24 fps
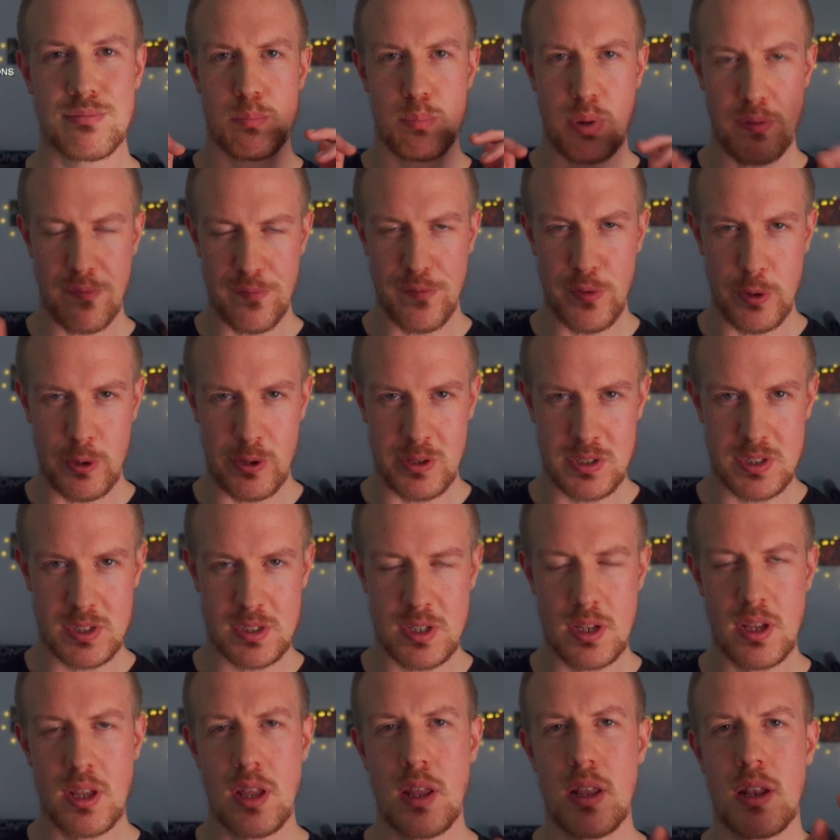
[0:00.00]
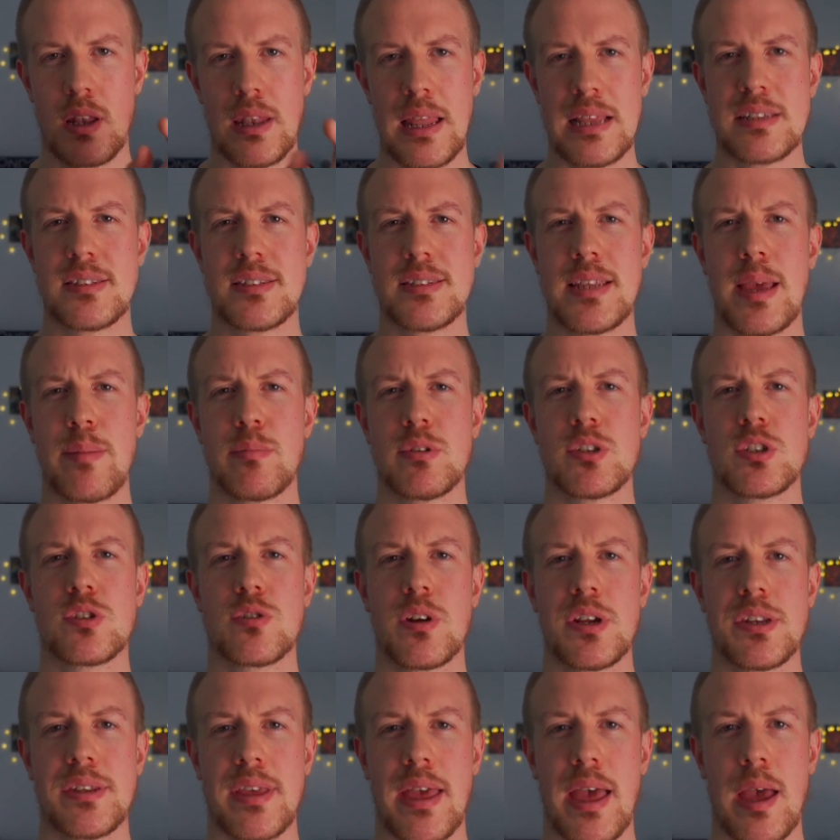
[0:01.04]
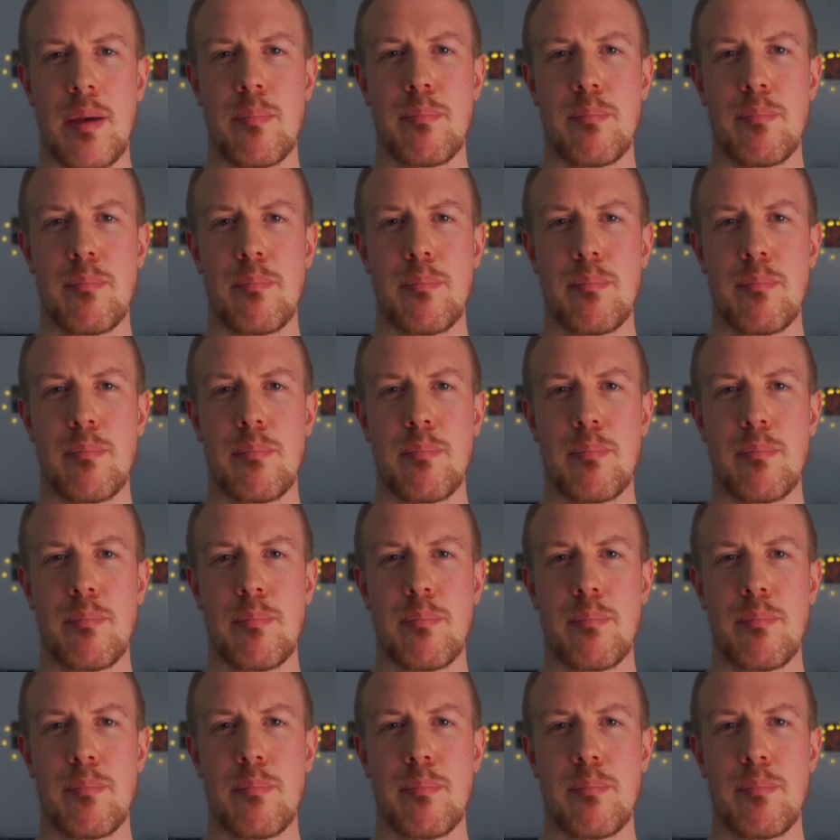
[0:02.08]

But first, Let's demonstrate how